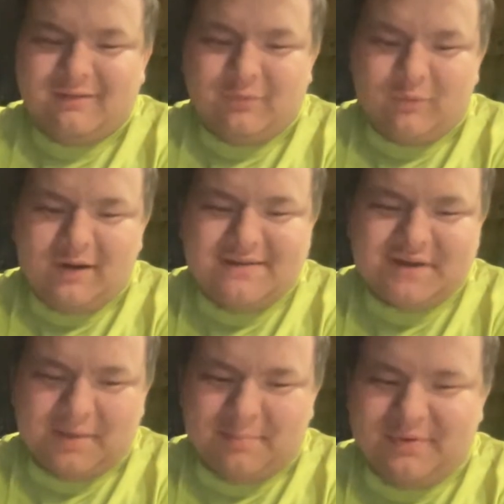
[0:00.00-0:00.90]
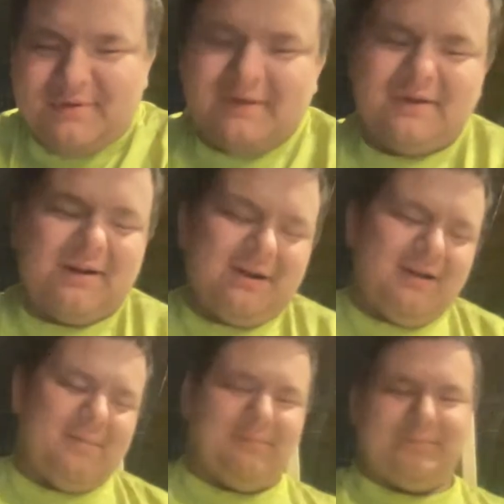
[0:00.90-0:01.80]
What is up?
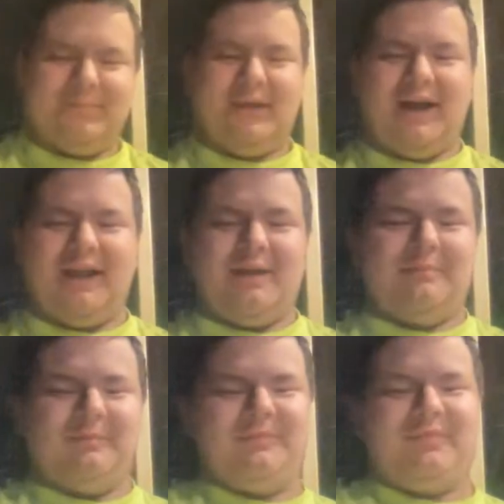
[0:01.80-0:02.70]
I am